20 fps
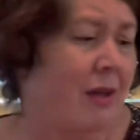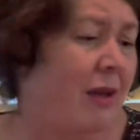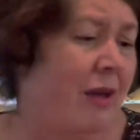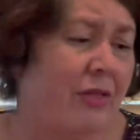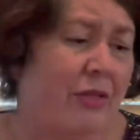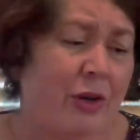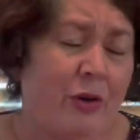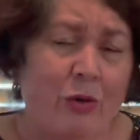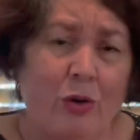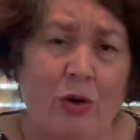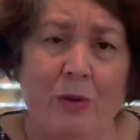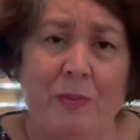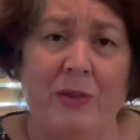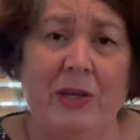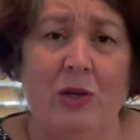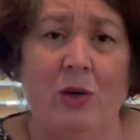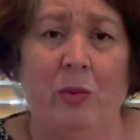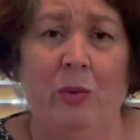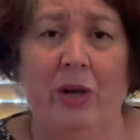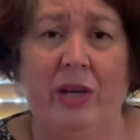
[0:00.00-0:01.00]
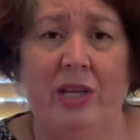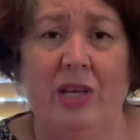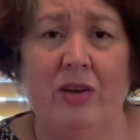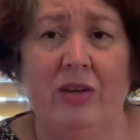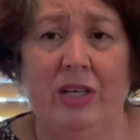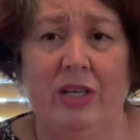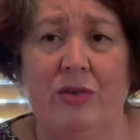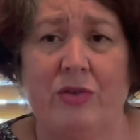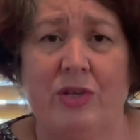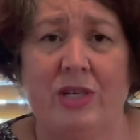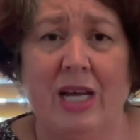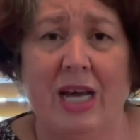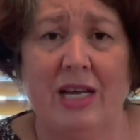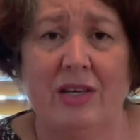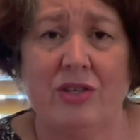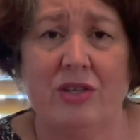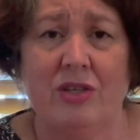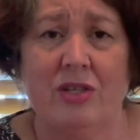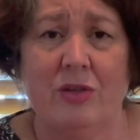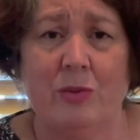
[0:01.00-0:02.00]
The group that you're working on
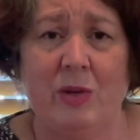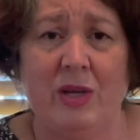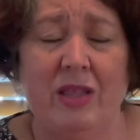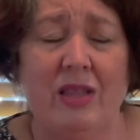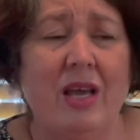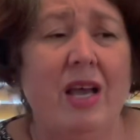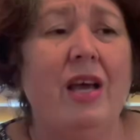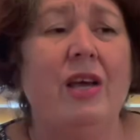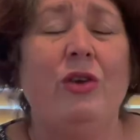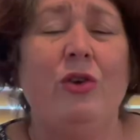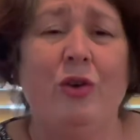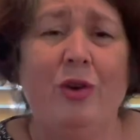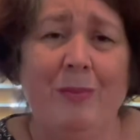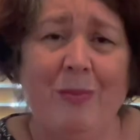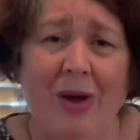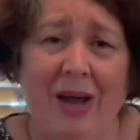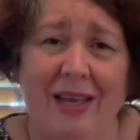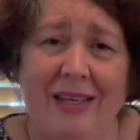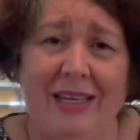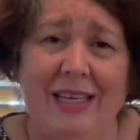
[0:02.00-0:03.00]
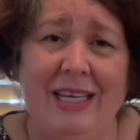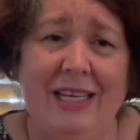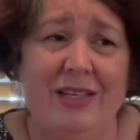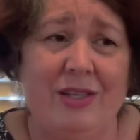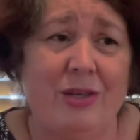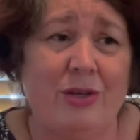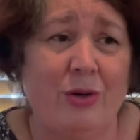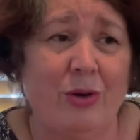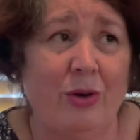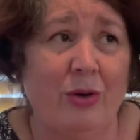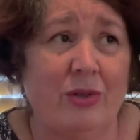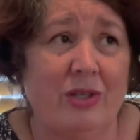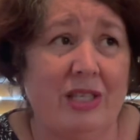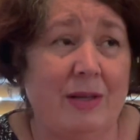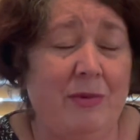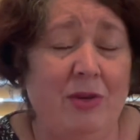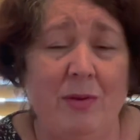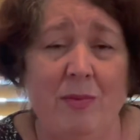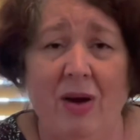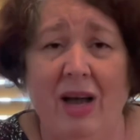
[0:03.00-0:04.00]
introductions with, you might need to talk to them.
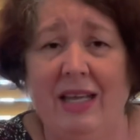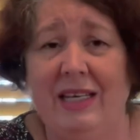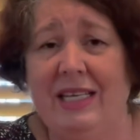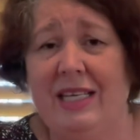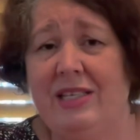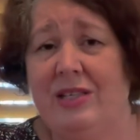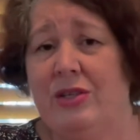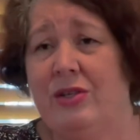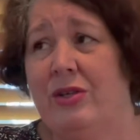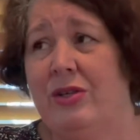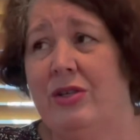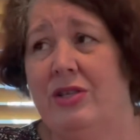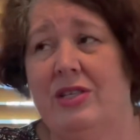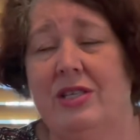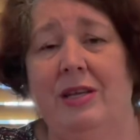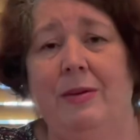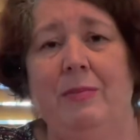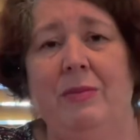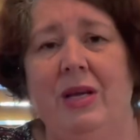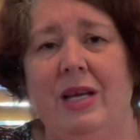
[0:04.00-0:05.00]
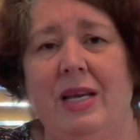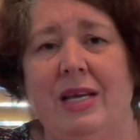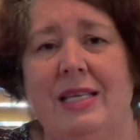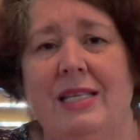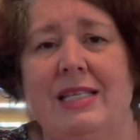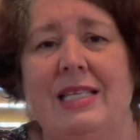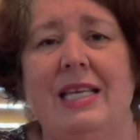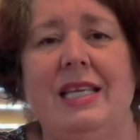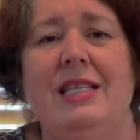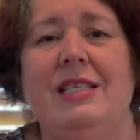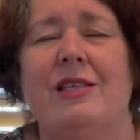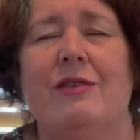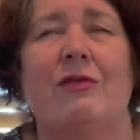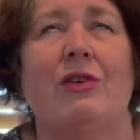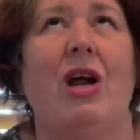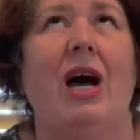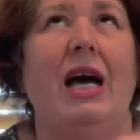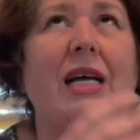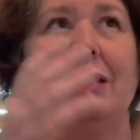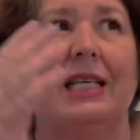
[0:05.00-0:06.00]
You might need to do some seeds of
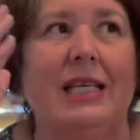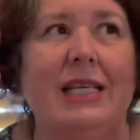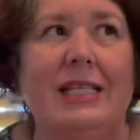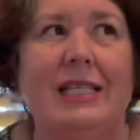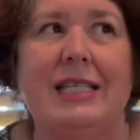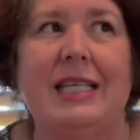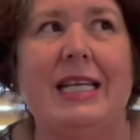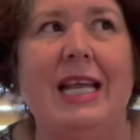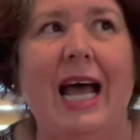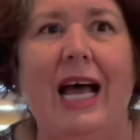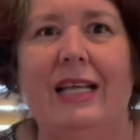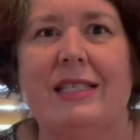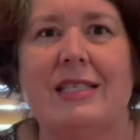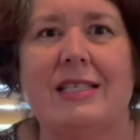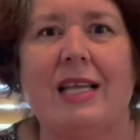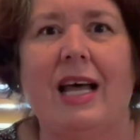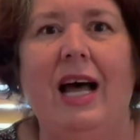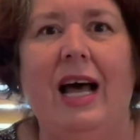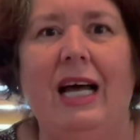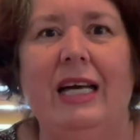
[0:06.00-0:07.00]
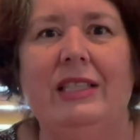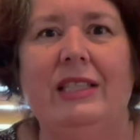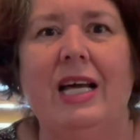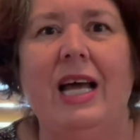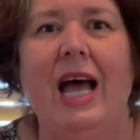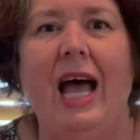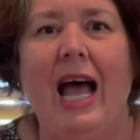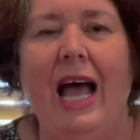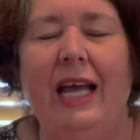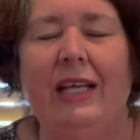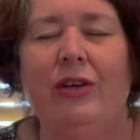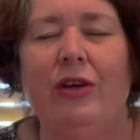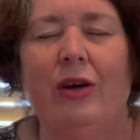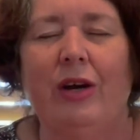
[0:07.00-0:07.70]
writing and sit outside and go,